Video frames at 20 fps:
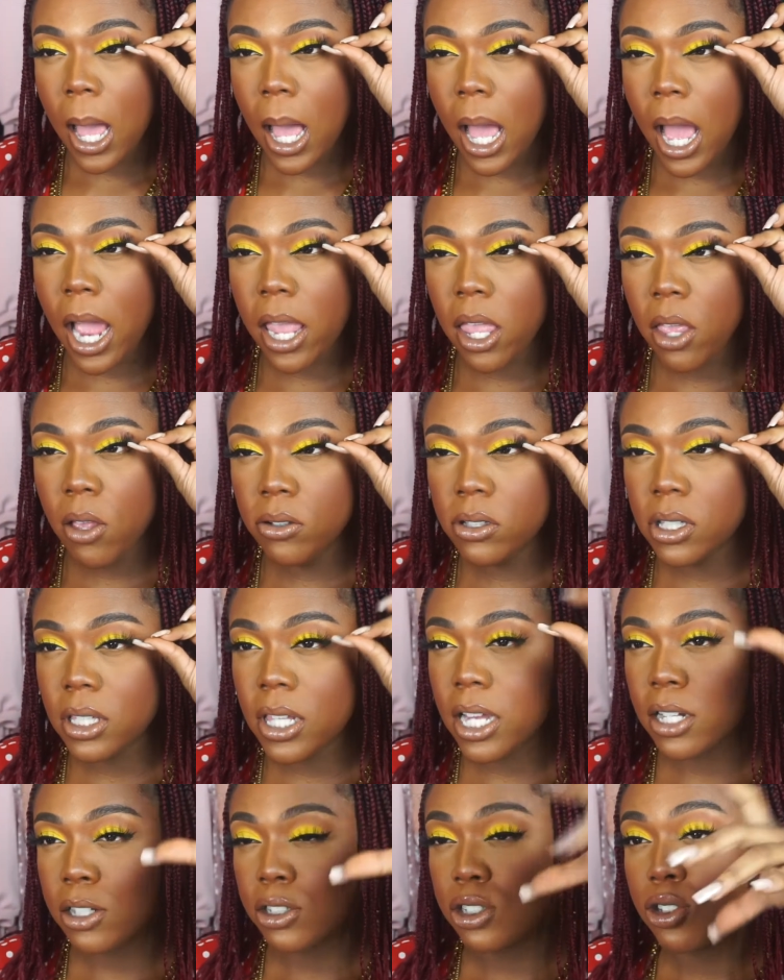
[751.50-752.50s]
I usually
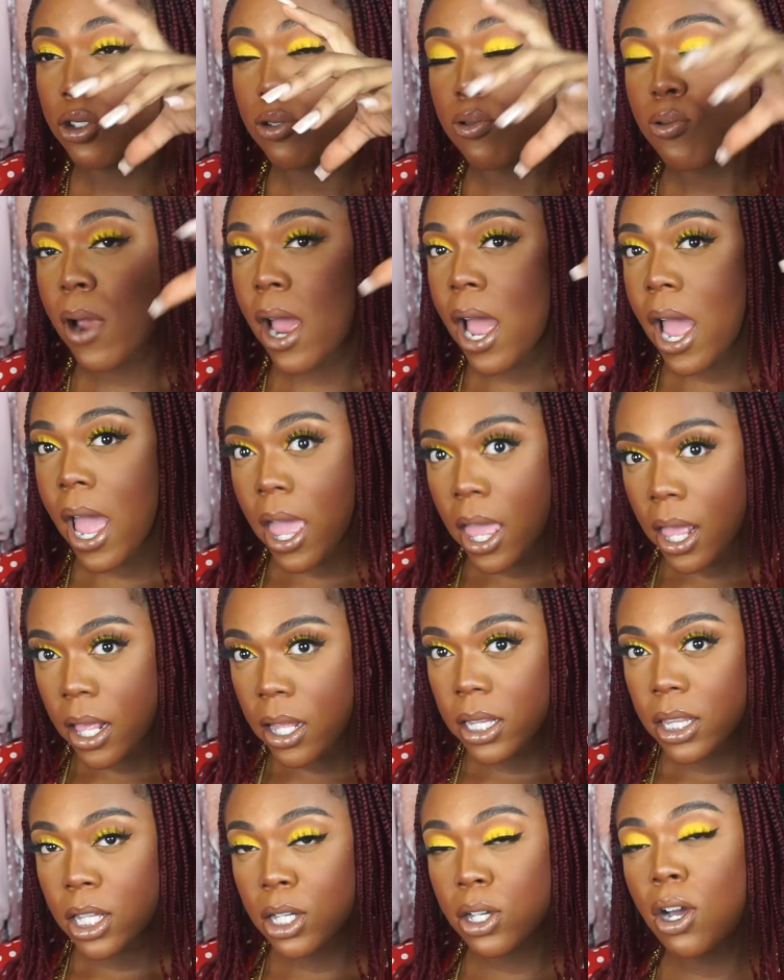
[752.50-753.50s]
like to try
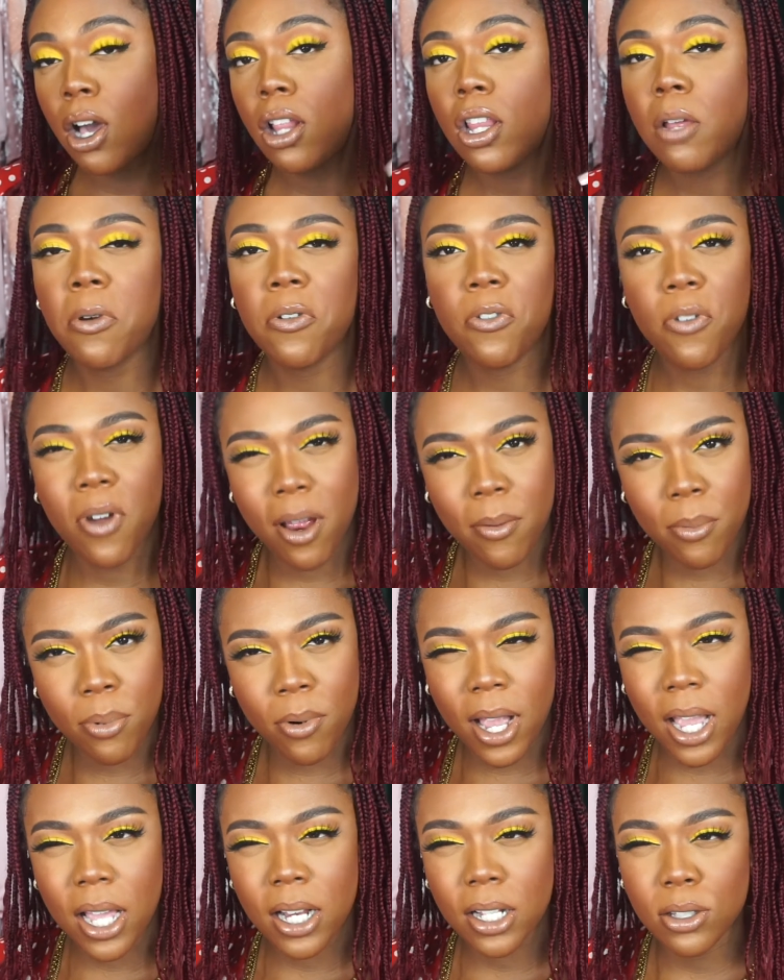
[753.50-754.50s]
the color before I
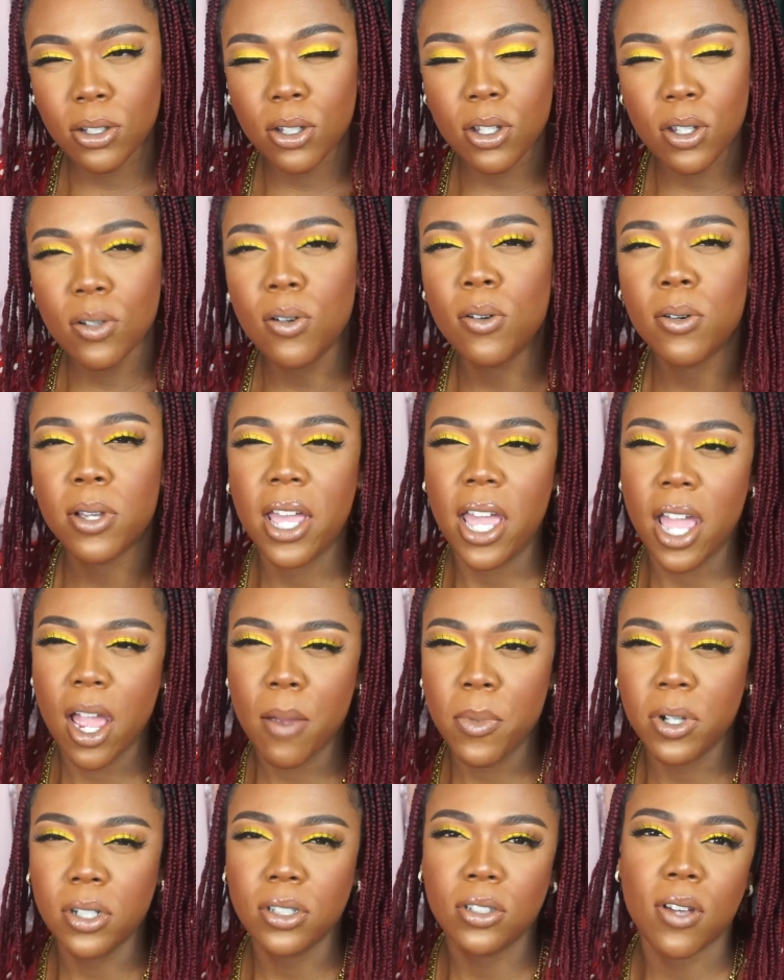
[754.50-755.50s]
bring it to you on
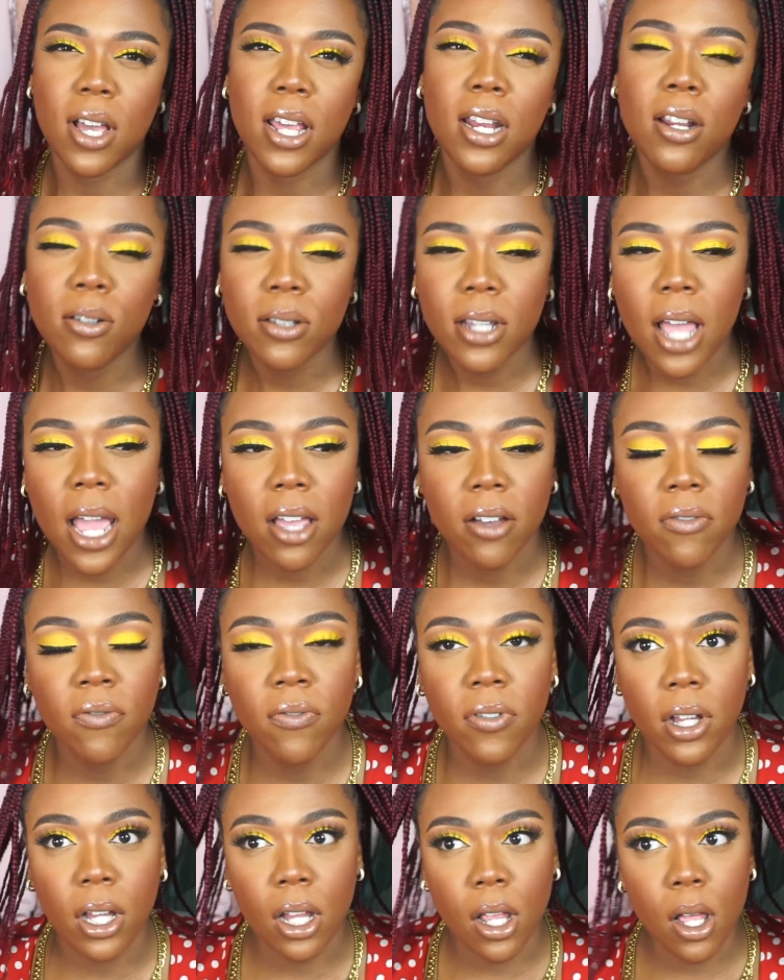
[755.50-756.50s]
camera so I don't like
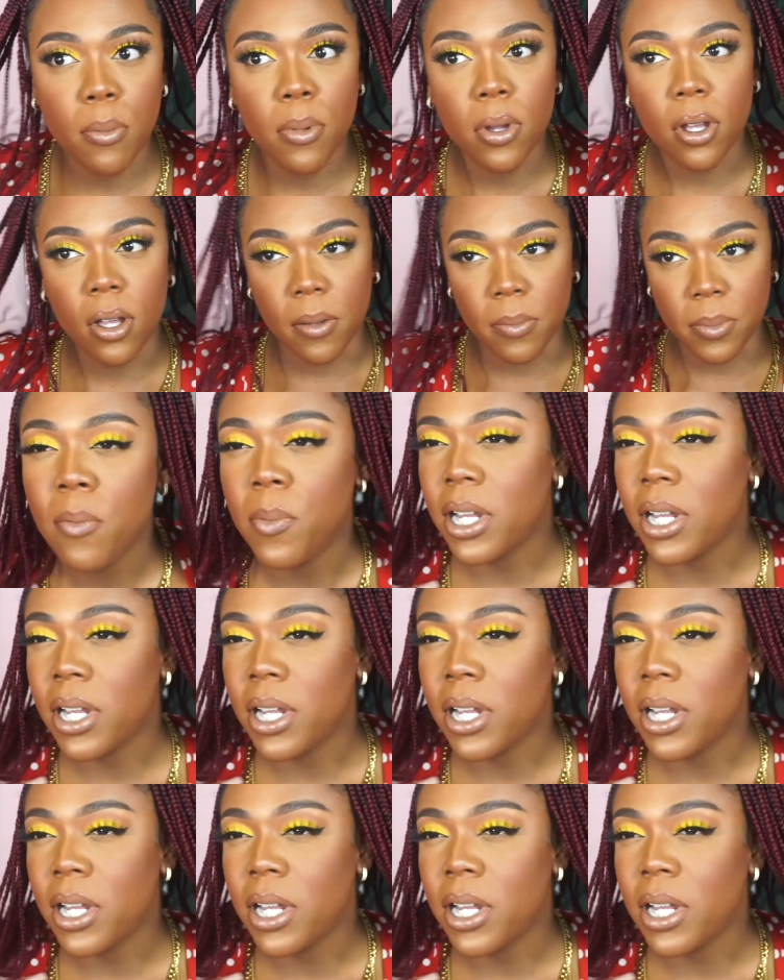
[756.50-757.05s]
flub up.